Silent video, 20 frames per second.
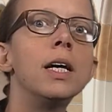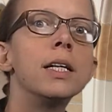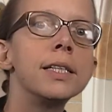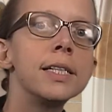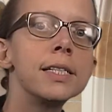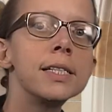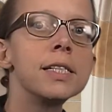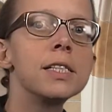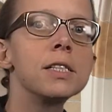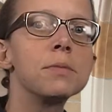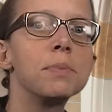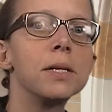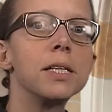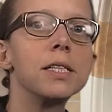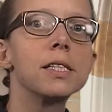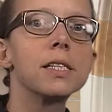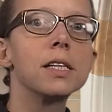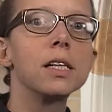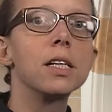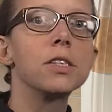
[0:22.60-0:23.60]

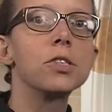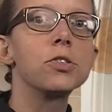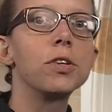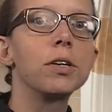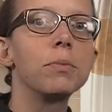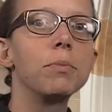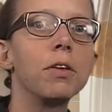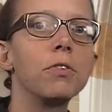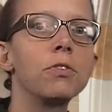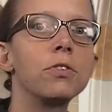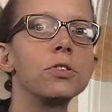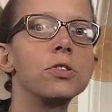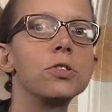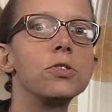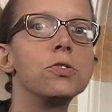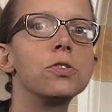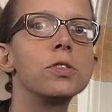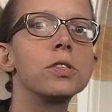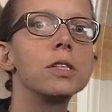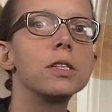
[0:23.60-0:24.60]
Distance-based clustering methods
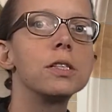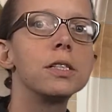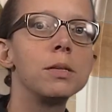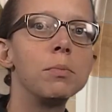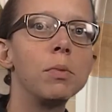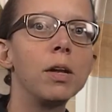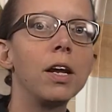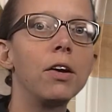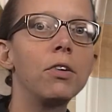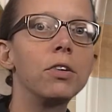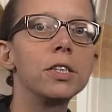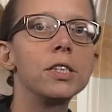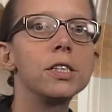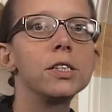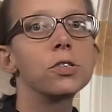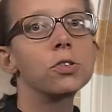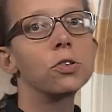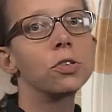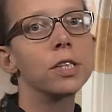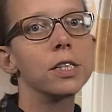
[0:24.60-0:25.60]
use
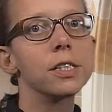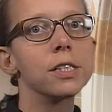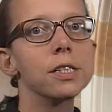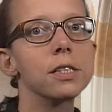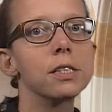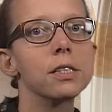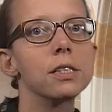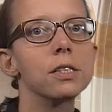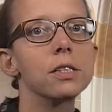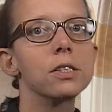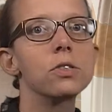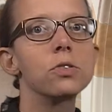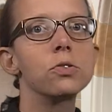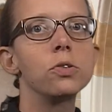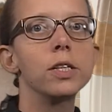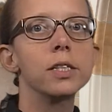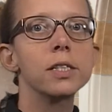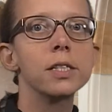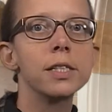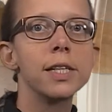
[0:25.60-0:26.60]
similarities or distances
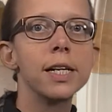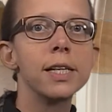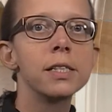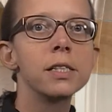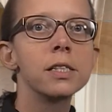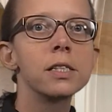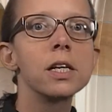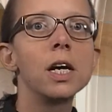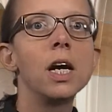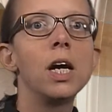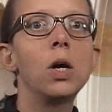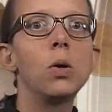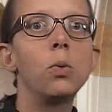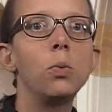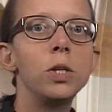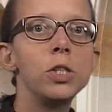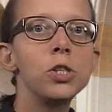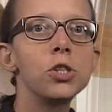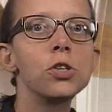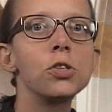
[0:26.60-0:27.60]
to assess
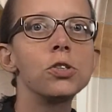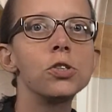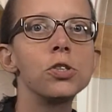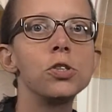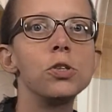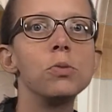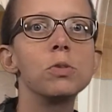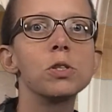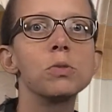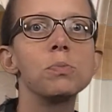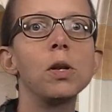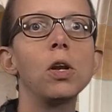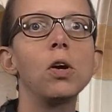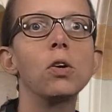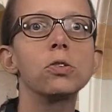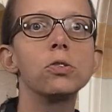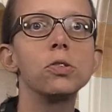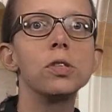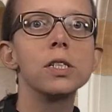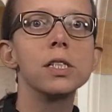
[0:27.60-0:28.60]
which consumers belong
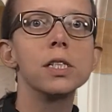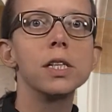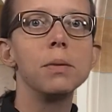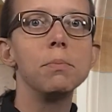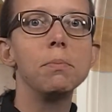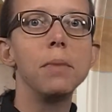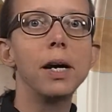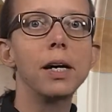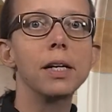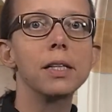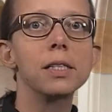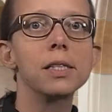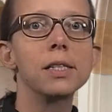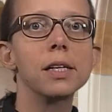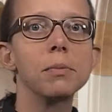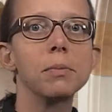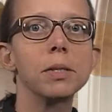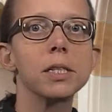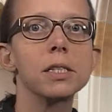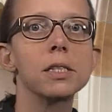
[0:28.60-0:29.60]
to the same market
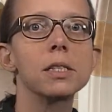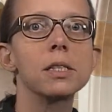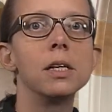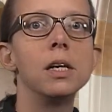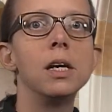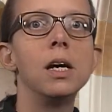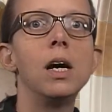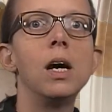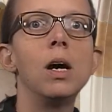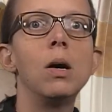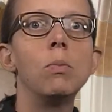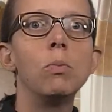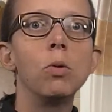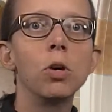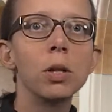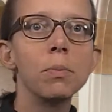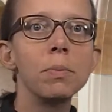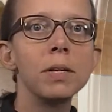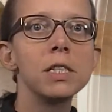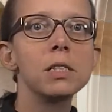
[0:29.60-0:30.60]
segments.
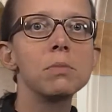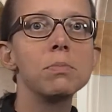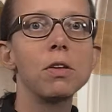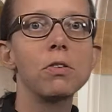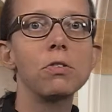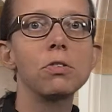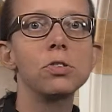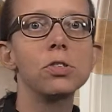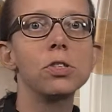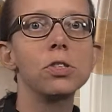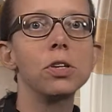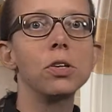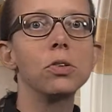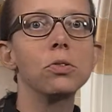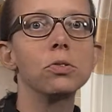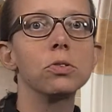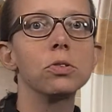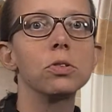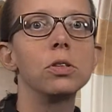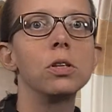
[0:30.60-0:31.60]
Model-based methods
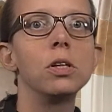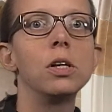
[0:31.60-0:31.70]
don't.